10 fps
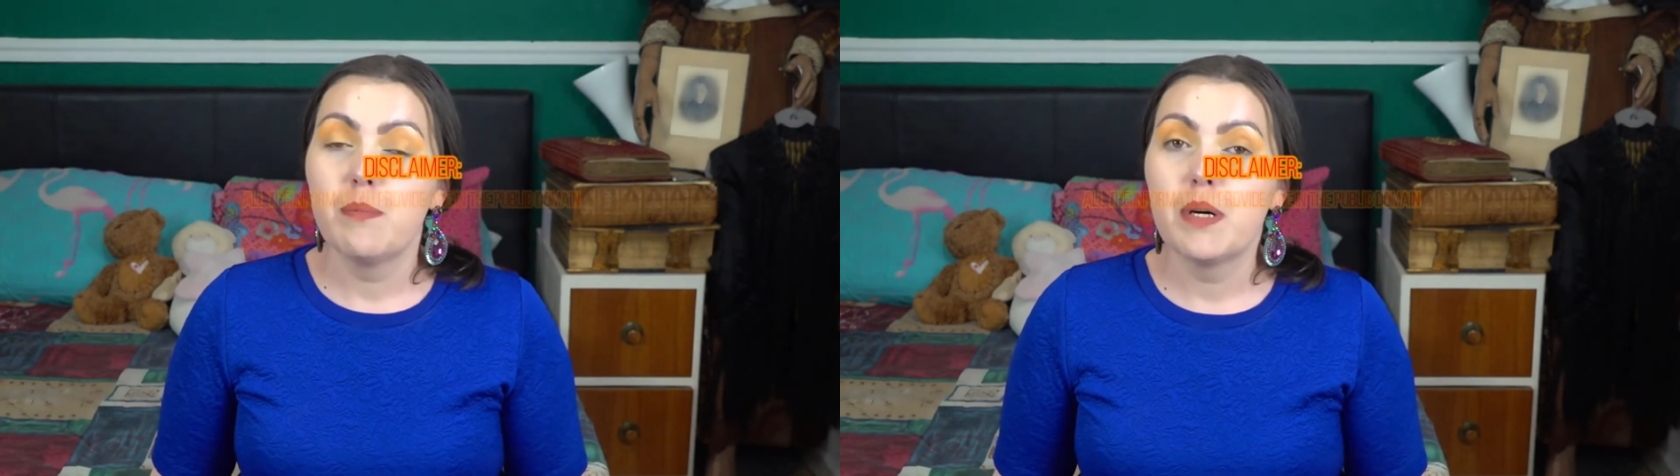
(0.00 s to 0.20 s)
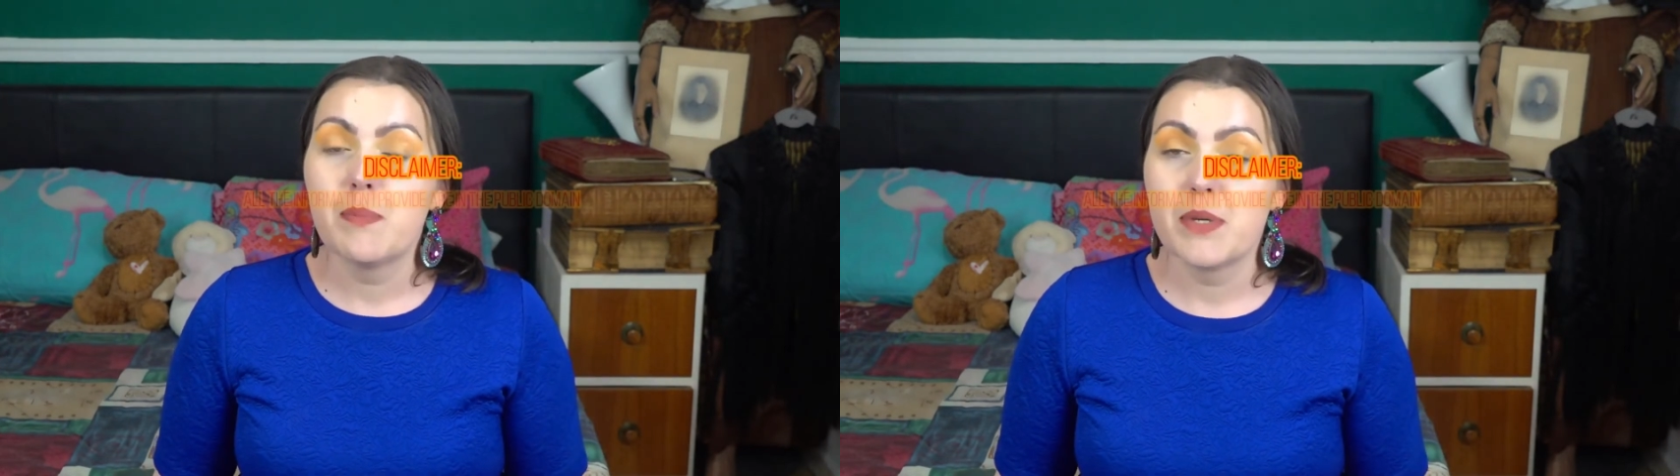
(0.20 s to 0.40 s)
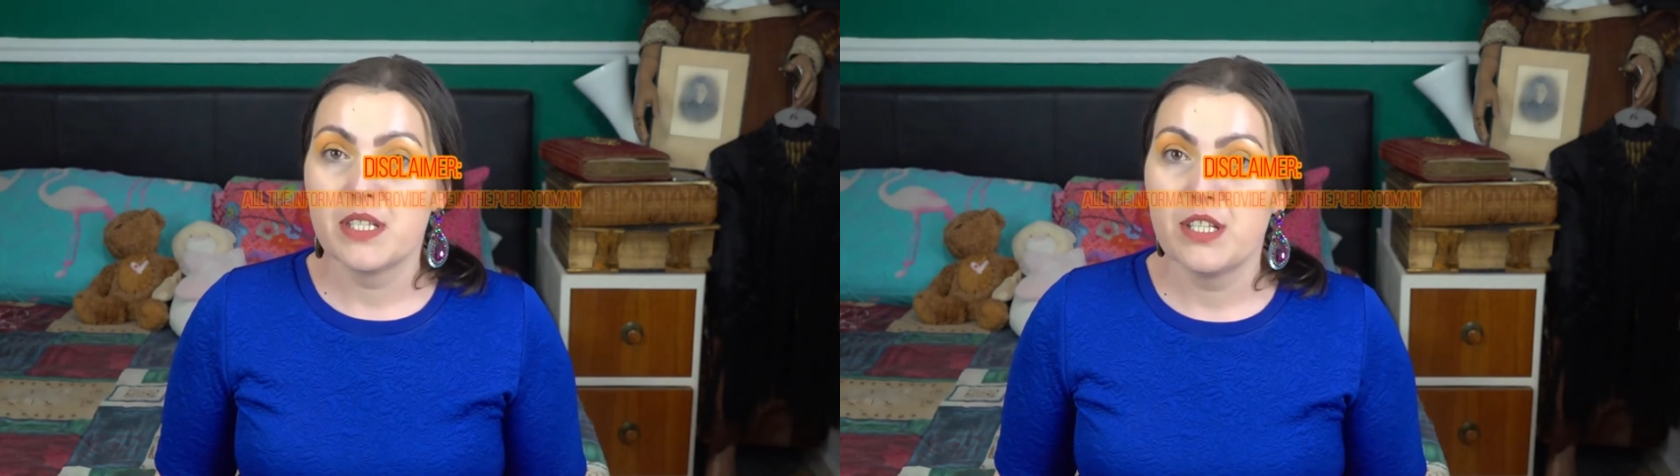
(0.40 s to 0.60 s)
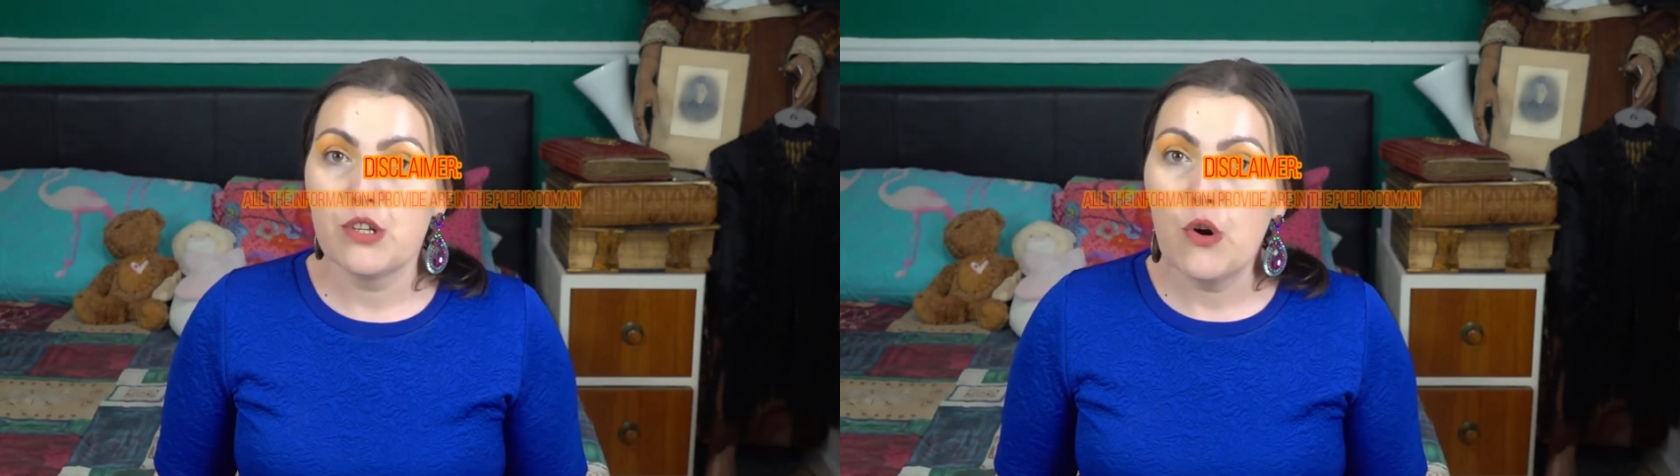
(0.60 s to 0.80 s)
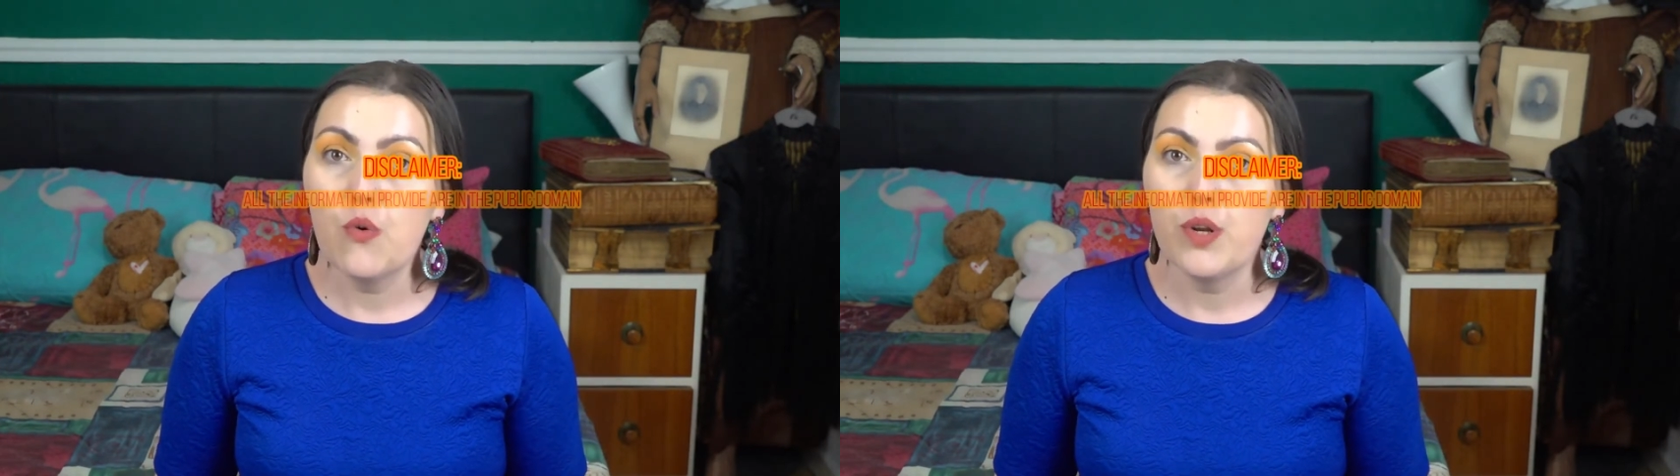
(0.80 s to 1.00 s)
purposes
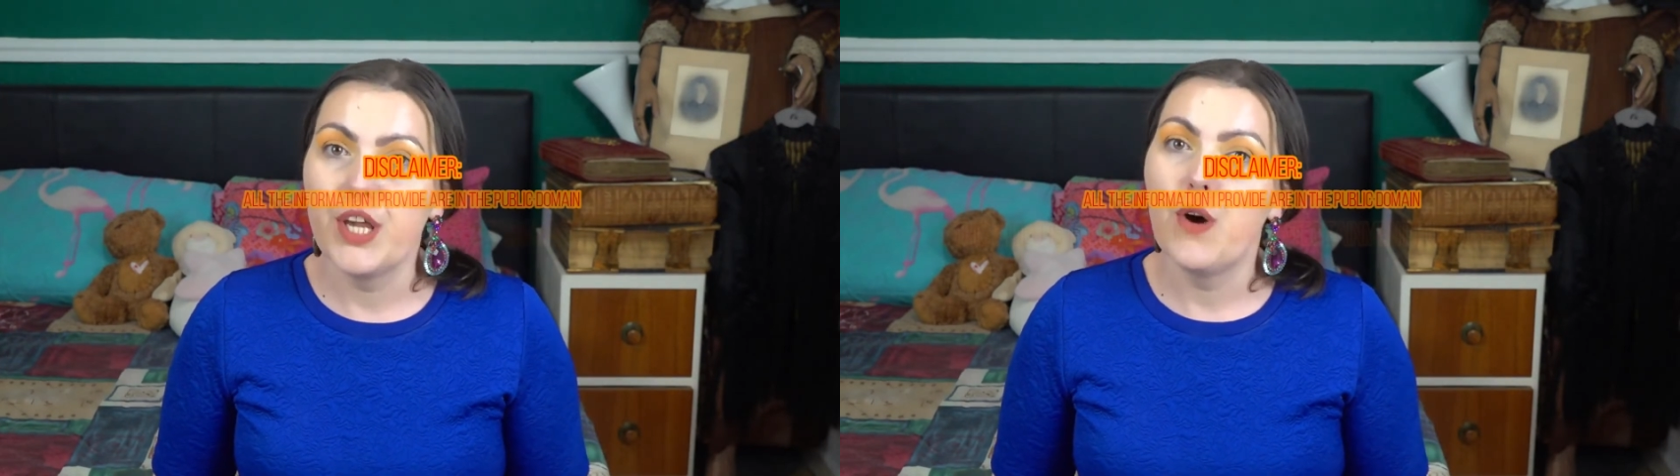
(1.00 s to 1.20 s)
only.